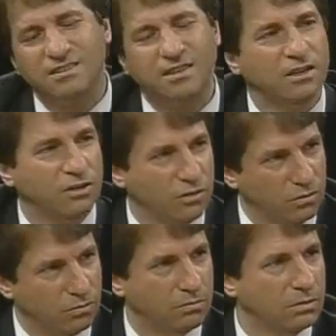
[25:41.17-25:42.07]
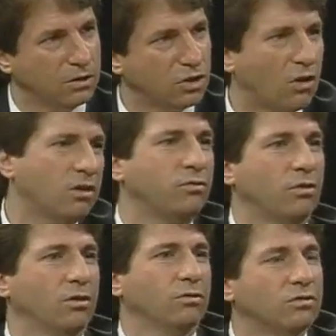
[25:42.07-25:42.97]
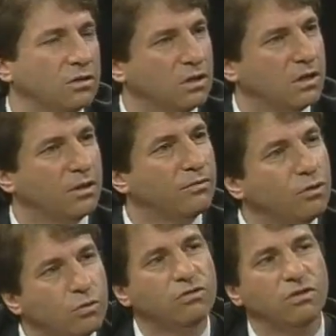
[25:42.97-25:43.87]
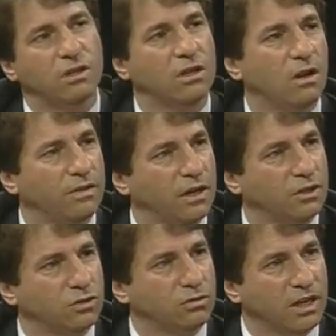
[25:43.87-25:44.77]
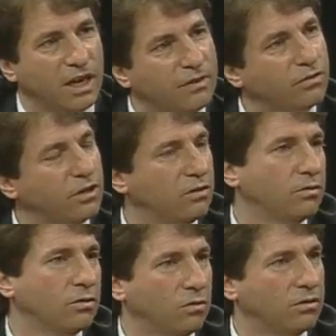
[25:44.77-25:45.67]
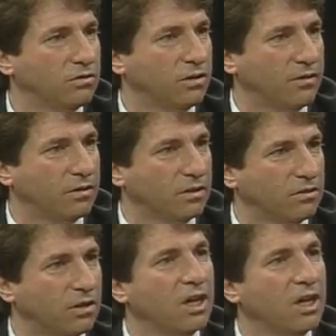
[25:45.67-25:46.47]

say to you, Charlie Rose, if you were sitting on that jury after hearing all this evidence,